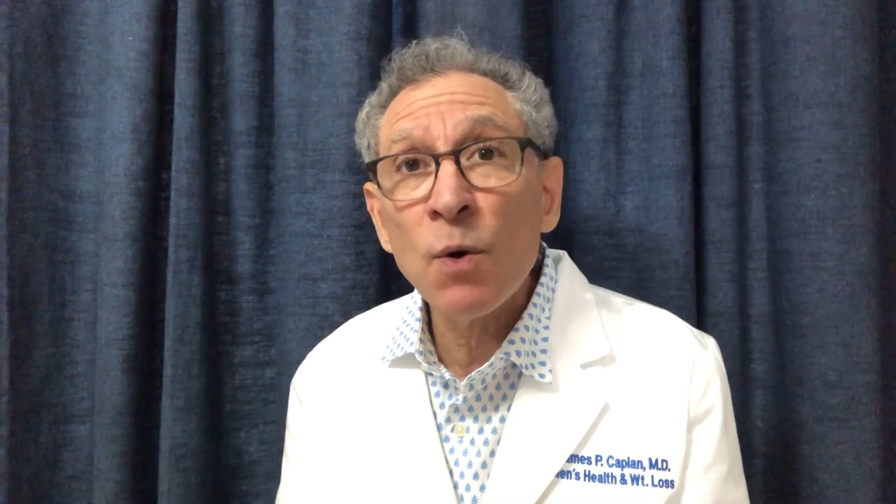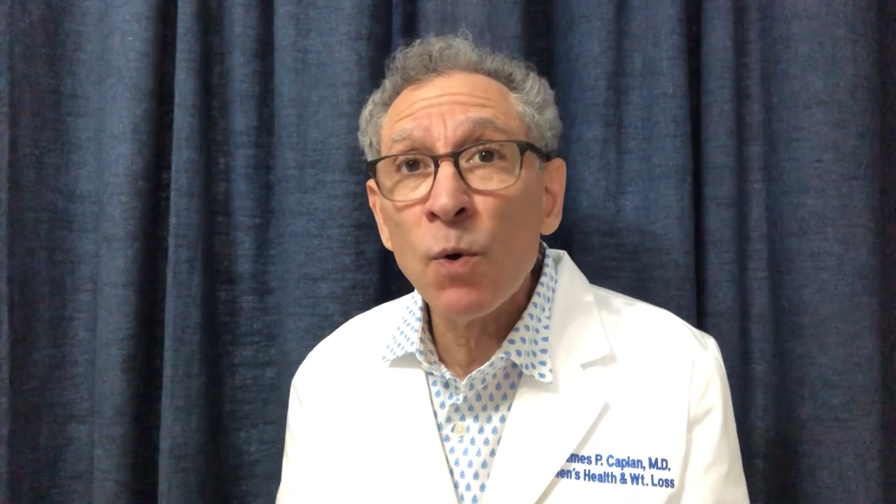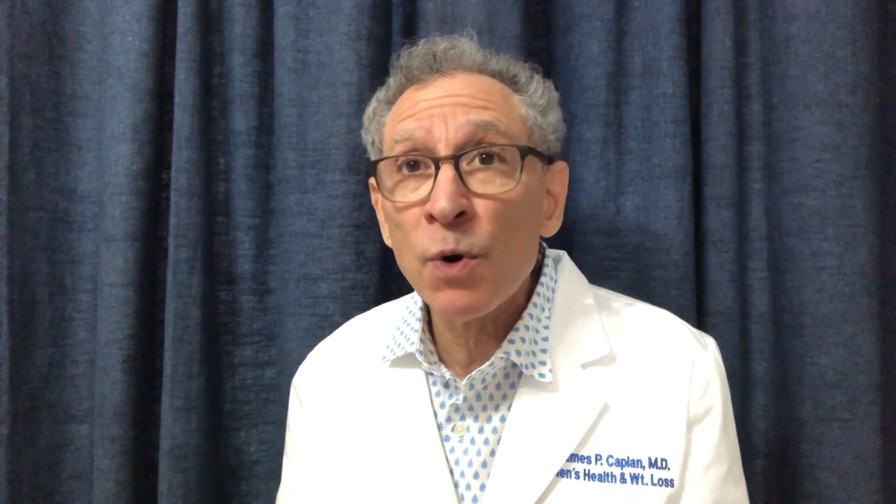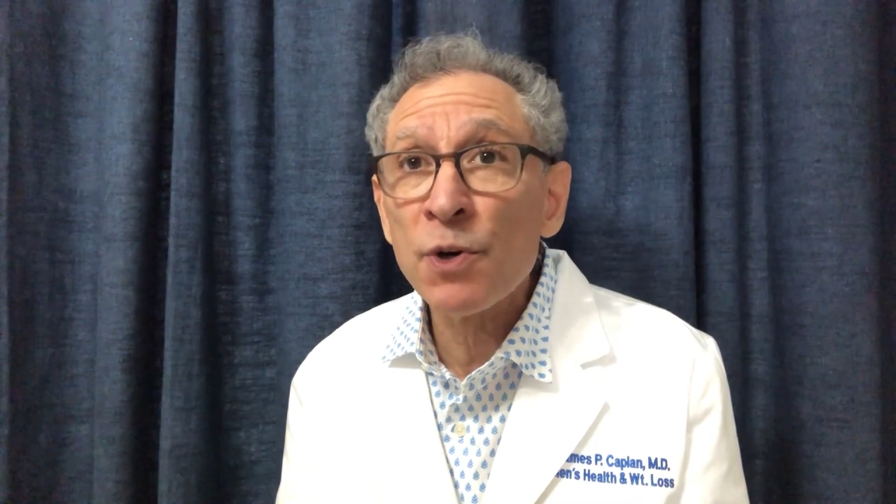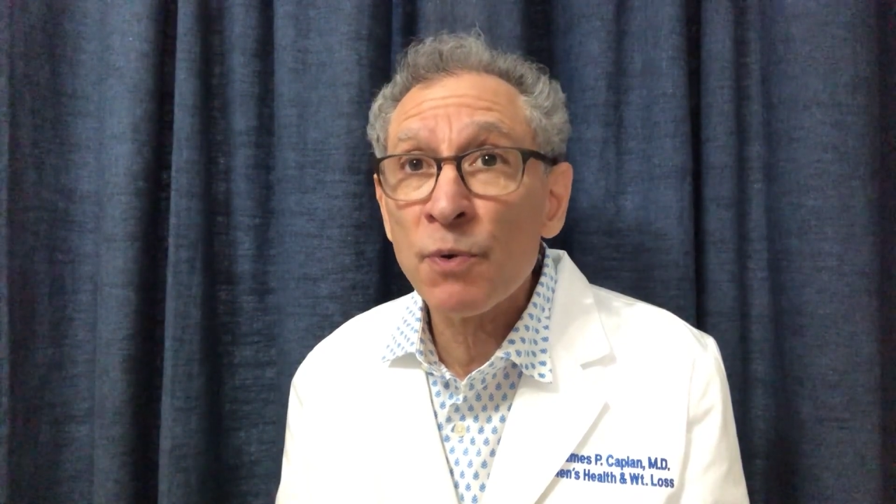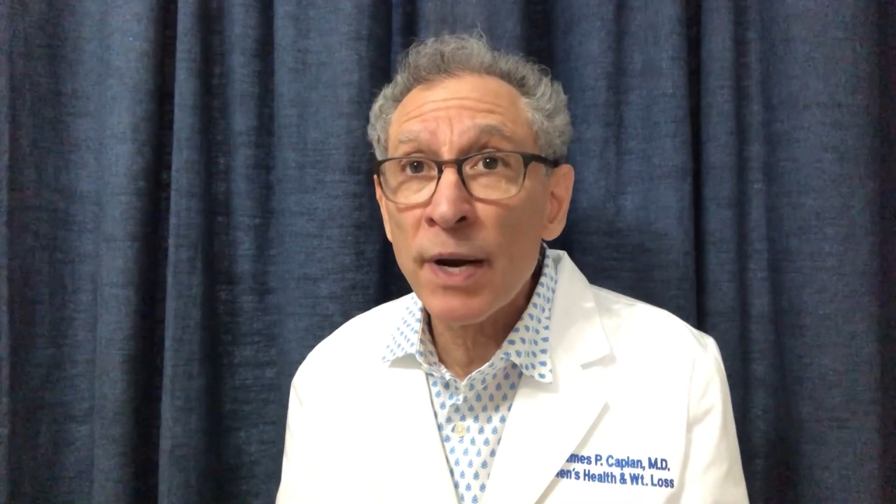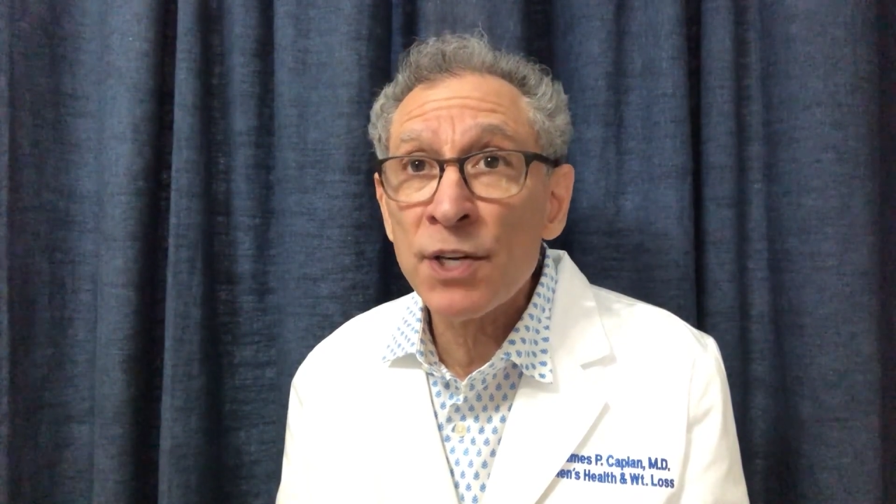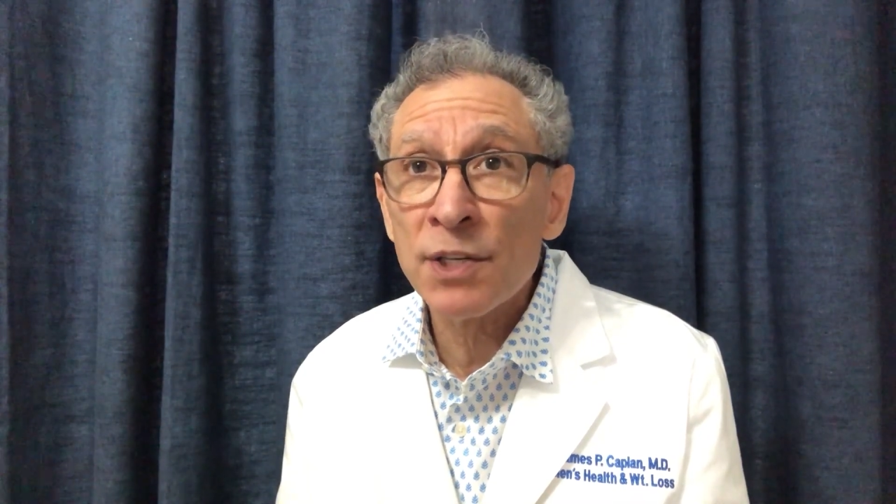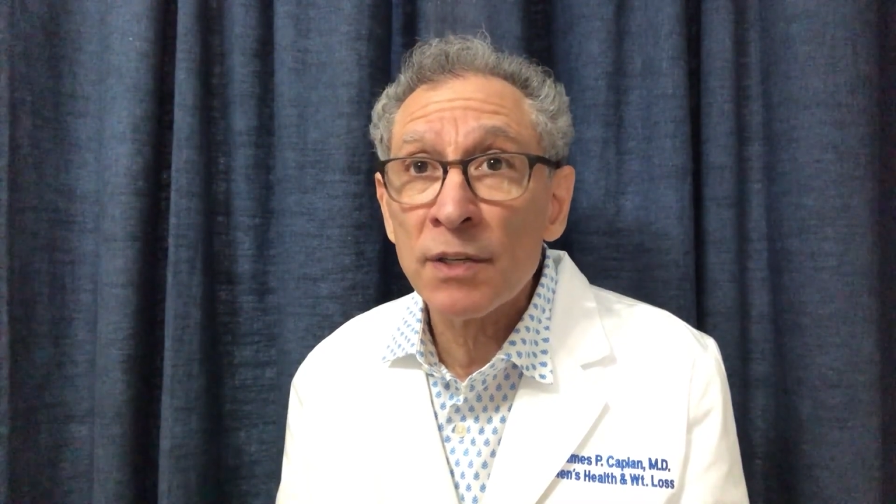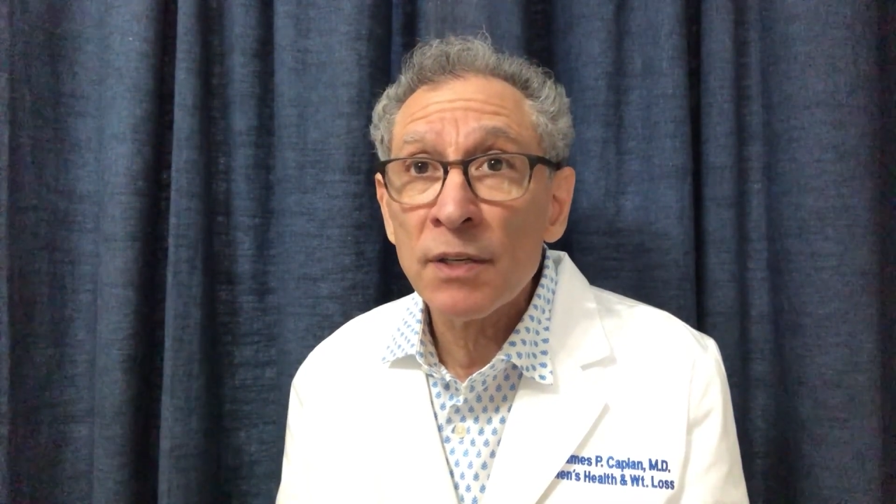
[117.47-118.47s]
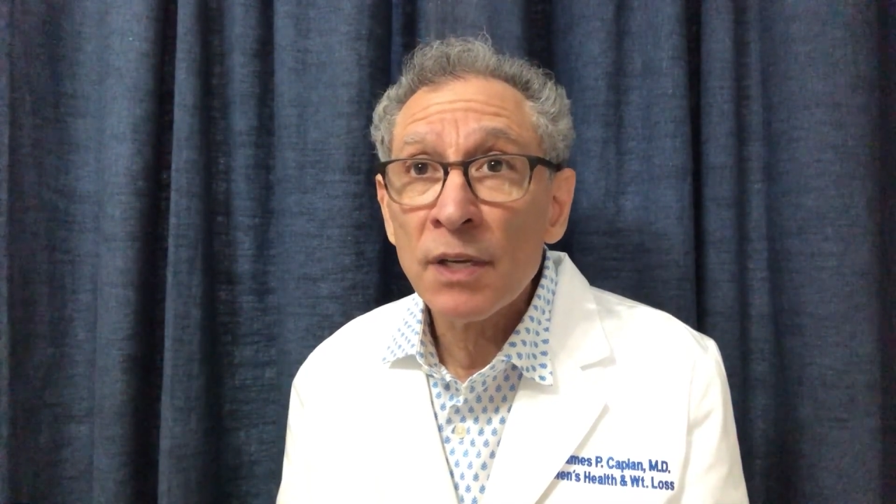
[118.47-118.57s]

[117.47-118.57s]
or duration.